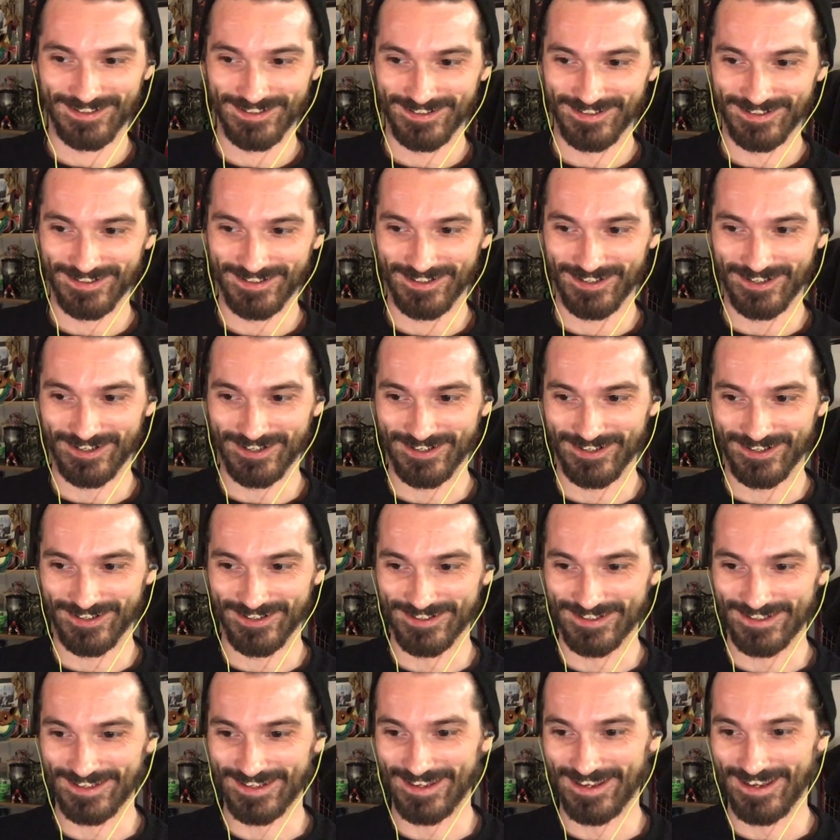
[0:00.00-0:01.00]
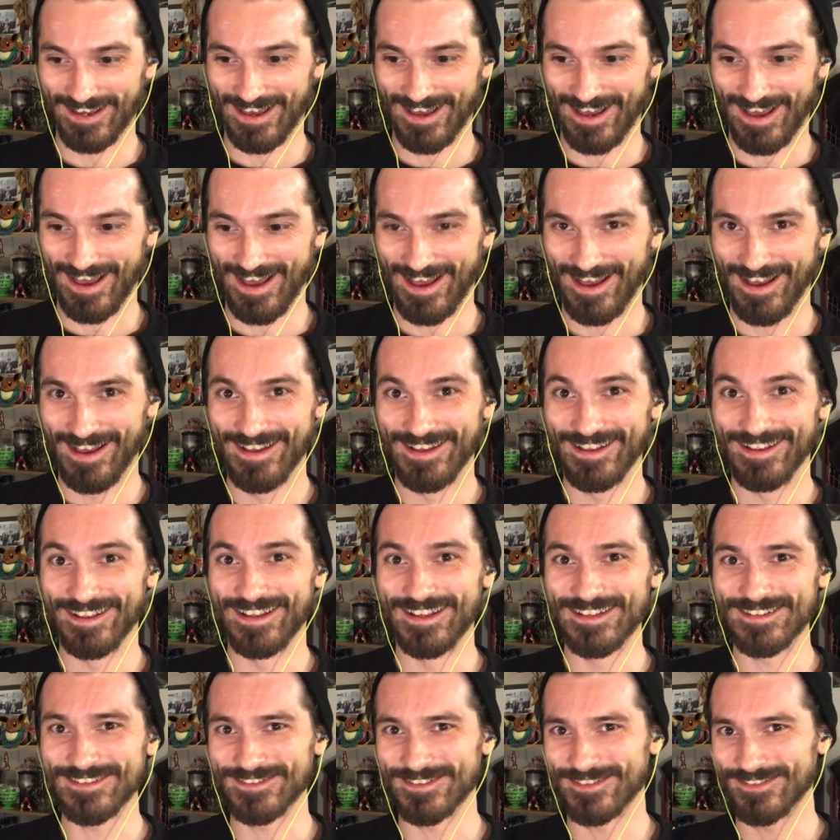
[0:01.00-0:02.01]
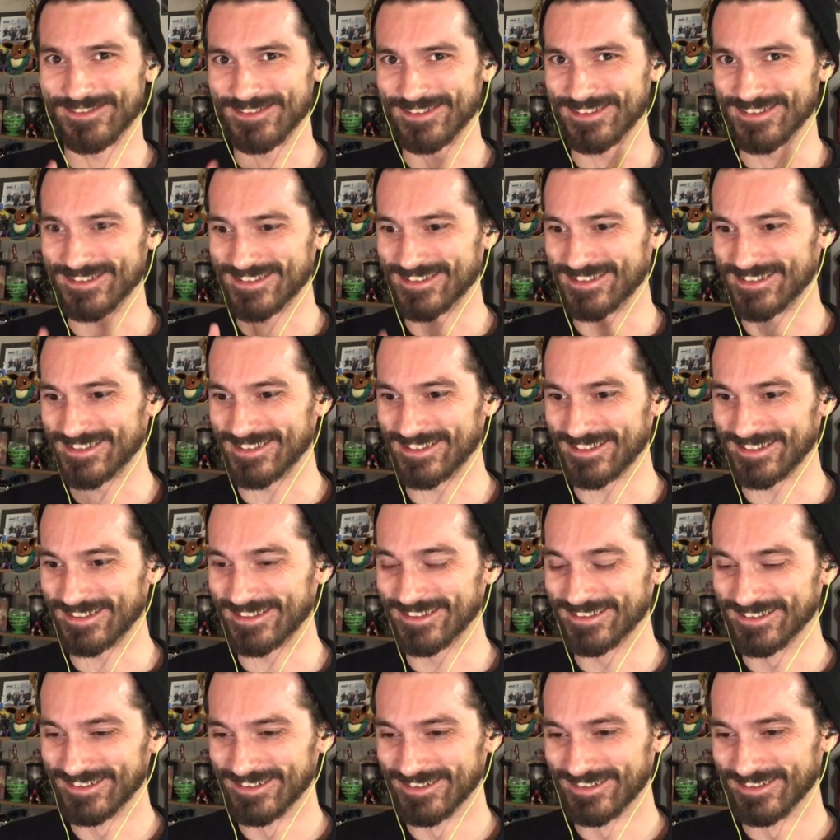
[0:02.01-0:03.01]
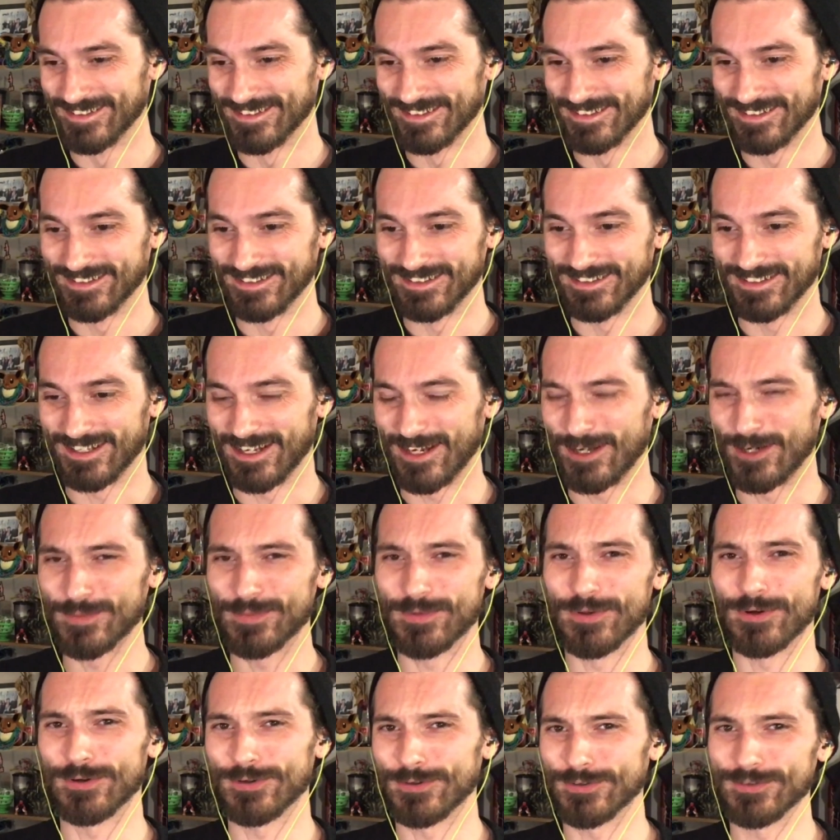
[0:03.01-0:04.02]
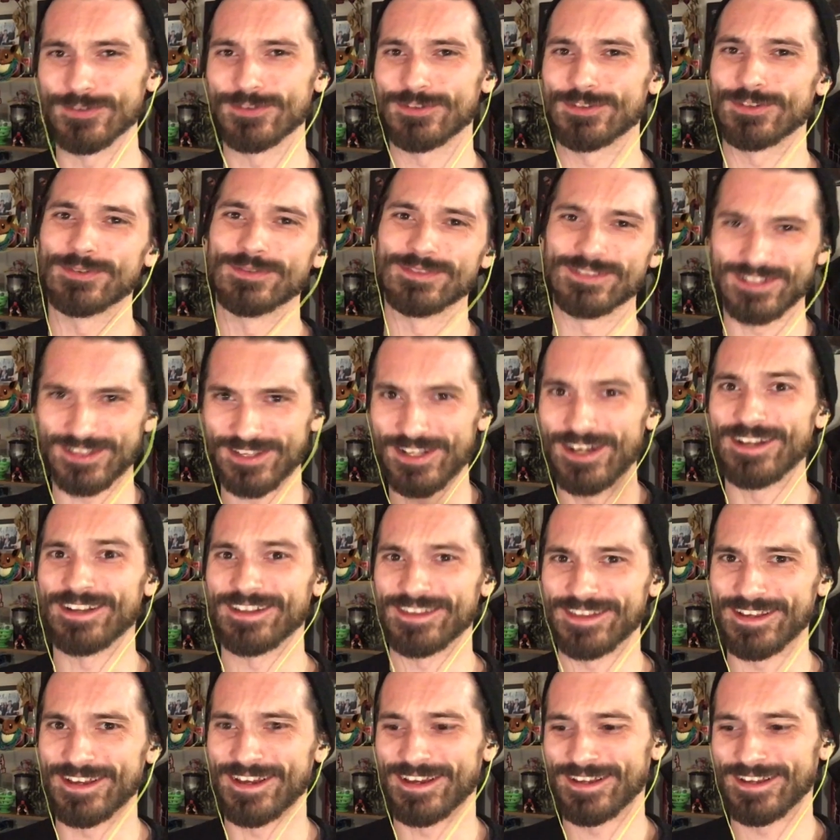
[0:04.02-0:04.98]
Oh, yeah. That's what I want to see. I hope the whole show is a lot of that.